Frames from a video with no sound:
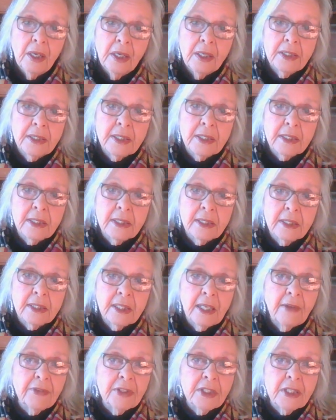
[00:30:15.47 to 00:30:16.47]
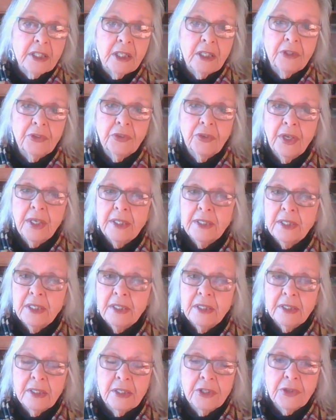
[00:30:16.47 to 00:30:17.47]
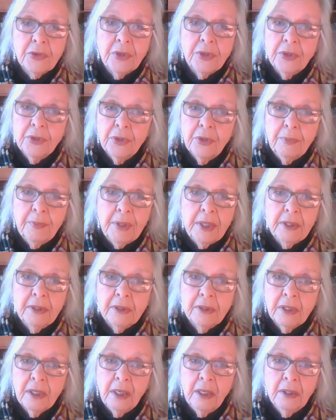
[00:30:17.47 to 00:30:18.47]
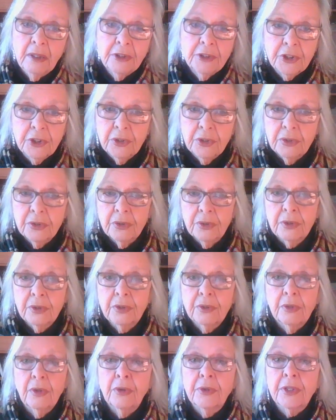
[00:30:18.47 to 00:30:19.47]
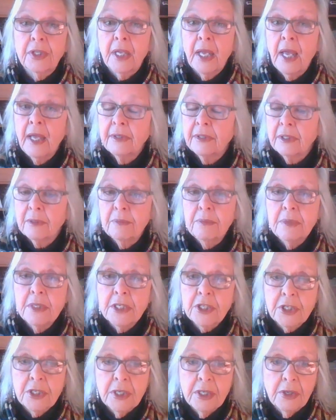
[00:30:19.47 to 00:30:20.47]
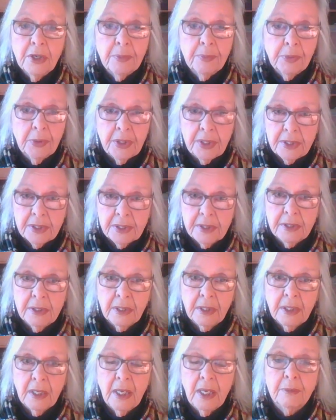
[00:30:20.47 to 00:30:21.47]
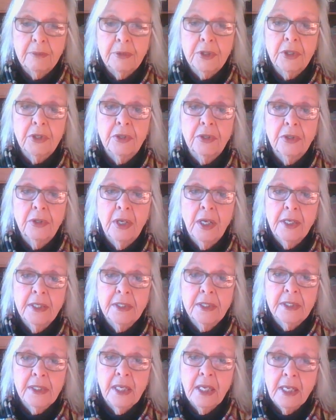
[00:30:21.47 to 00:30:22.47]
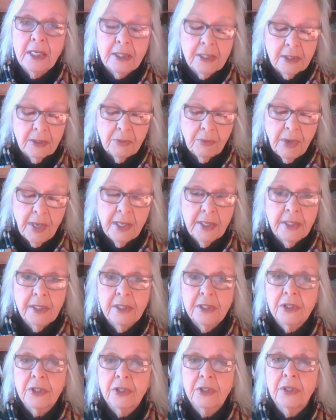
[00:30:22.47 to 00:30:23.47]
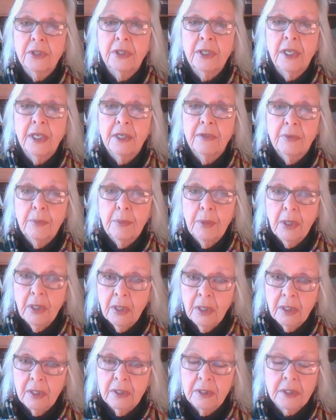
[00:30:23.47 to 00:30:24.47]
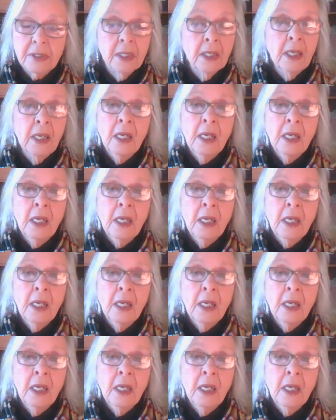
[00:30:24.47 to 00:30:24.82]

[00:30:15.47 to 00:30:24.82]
a 17th or 18th century European culture, or the Catholic missionary priests that came to the United States and ran into the Native Americans.